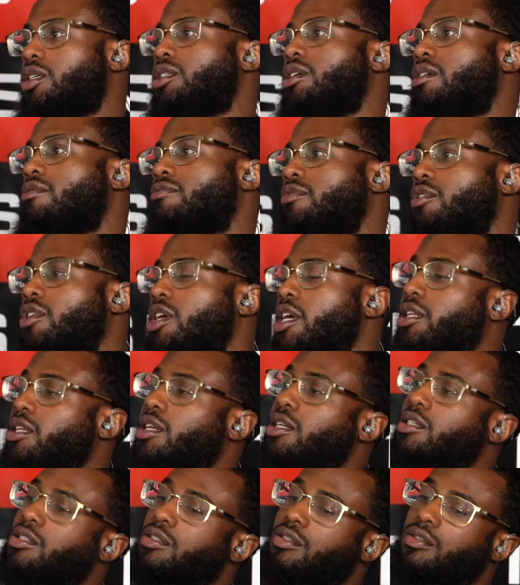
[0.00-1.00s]
I feel like
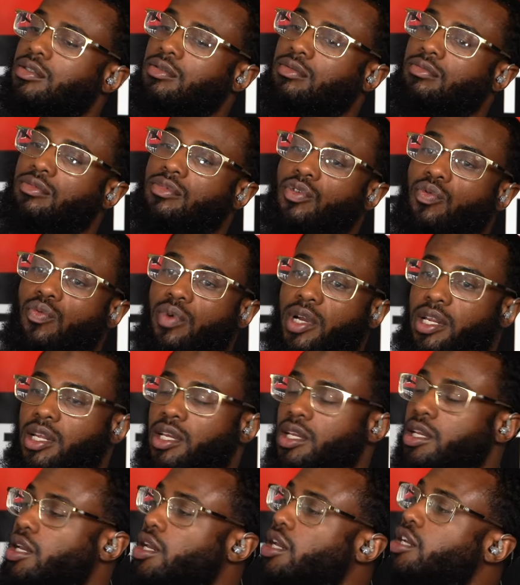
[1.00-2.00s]
that's the way to
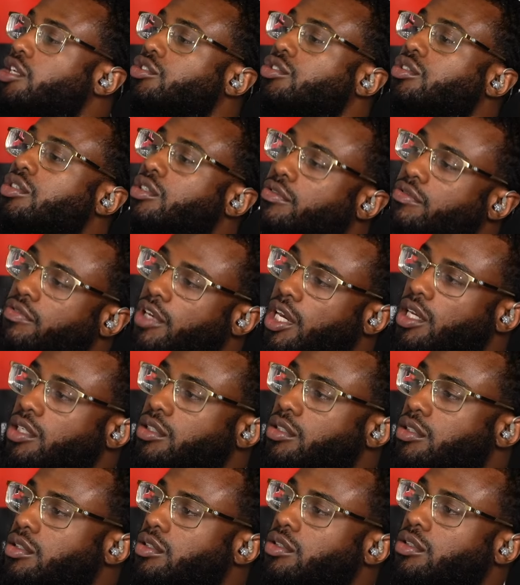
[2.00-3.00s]
get injured the
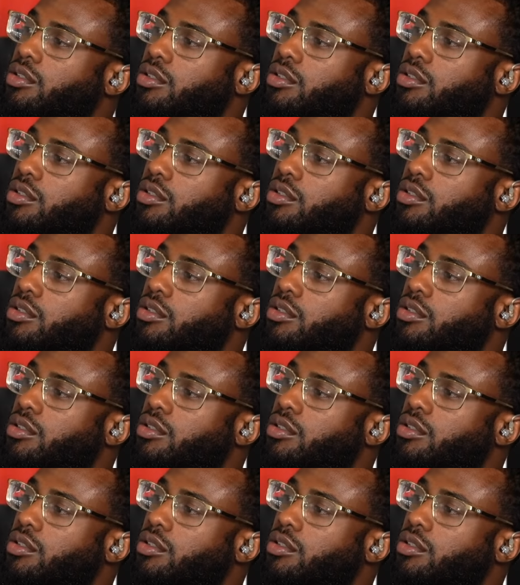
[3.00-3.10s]
fastest.